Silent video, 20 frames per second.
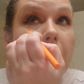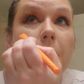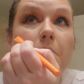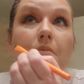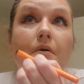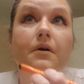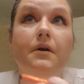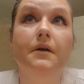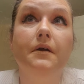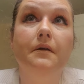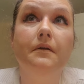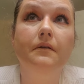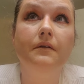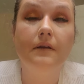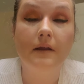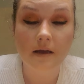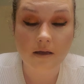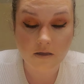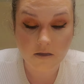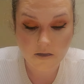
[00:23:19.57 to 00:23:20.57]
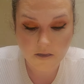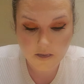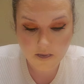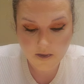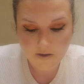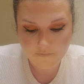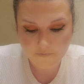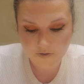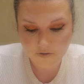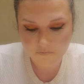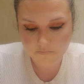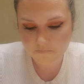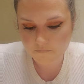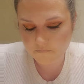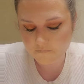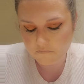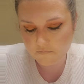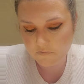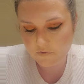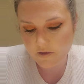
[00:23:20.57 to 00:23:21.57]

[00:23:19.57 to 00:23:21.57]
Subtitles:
but not, I haven't,